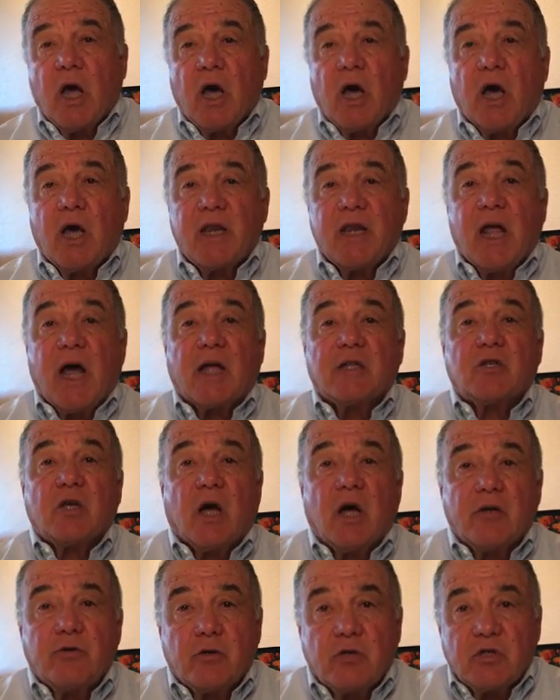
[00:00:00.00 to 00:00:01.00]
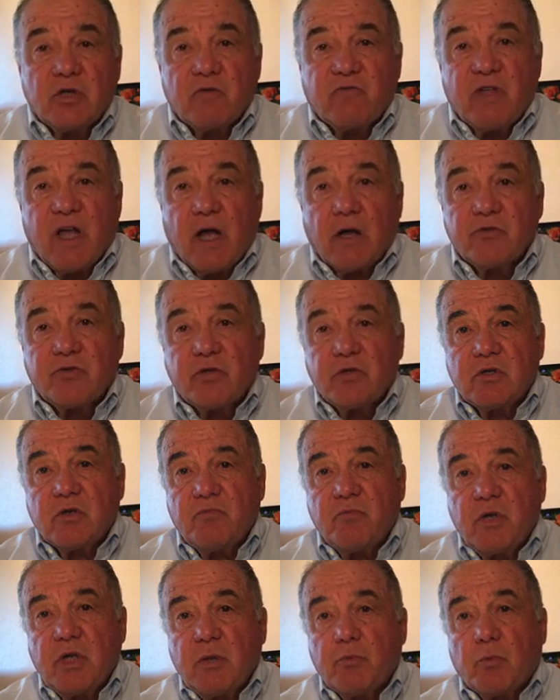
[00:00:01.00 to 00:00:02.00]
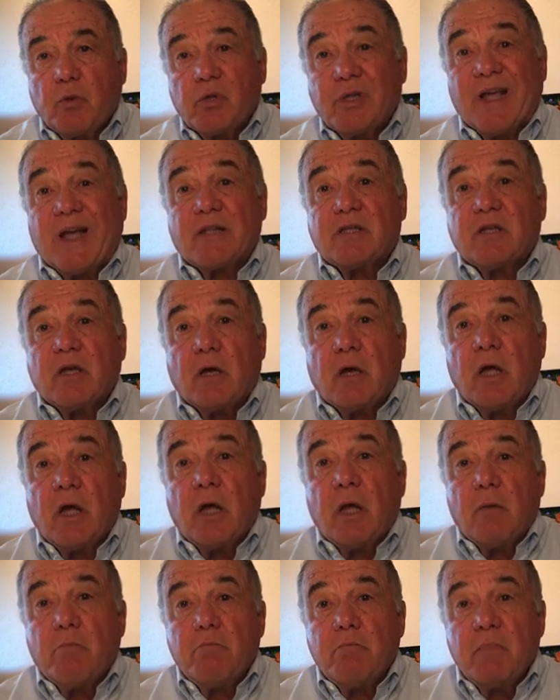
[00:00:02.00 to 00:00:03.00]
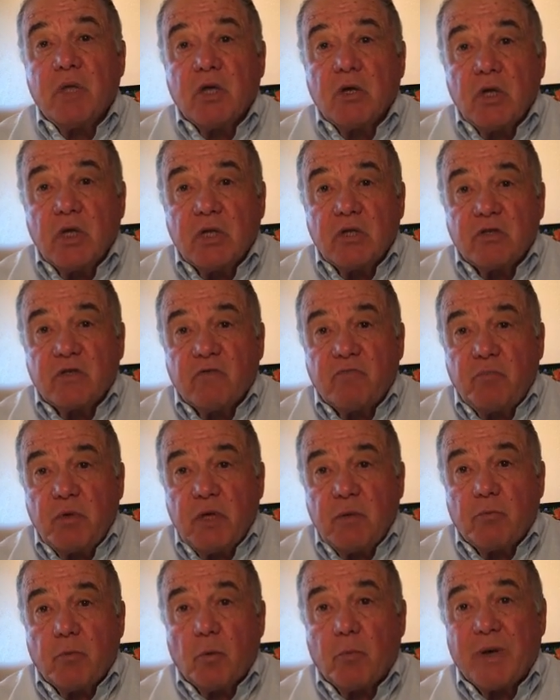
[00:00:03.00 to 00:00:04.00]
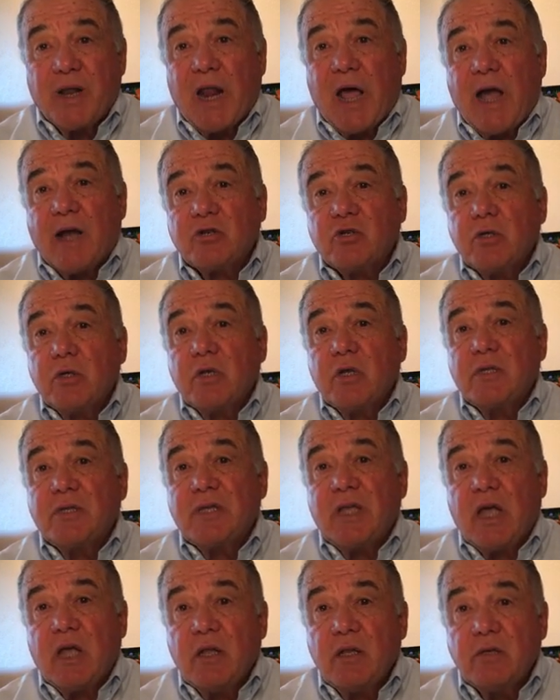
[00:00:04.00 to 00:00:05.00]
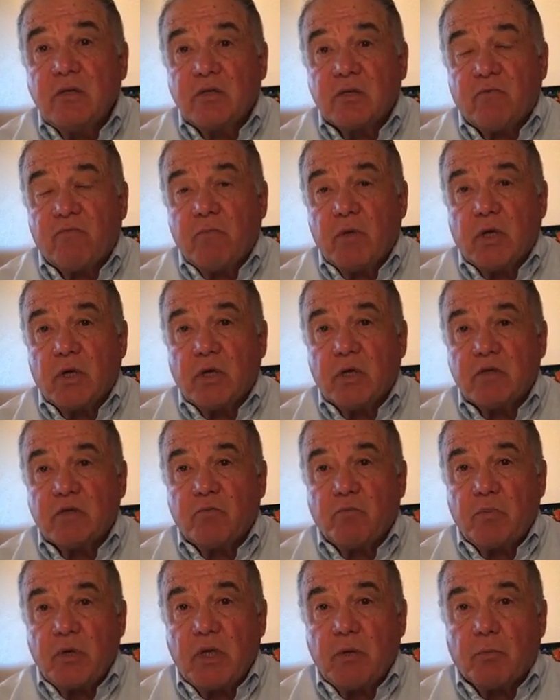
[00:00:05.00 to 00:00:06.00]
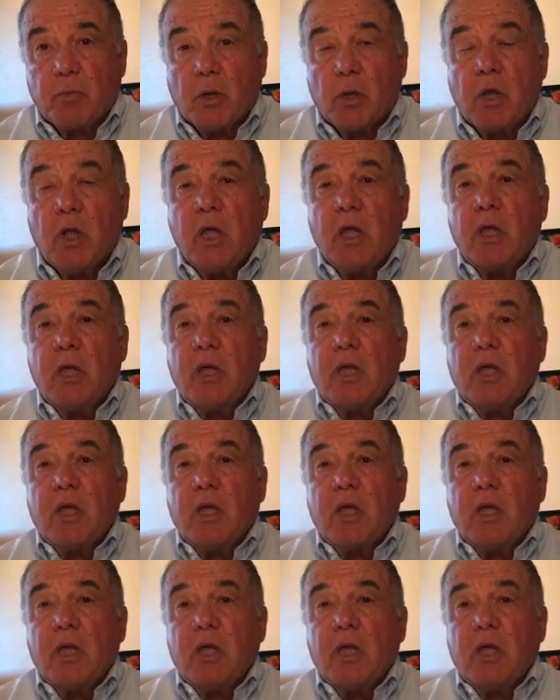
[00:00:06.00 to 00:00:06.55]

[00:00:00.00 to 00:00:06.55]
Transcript: not to hundreds of thousands of people, not to millions of people, but actually to tens of millions of people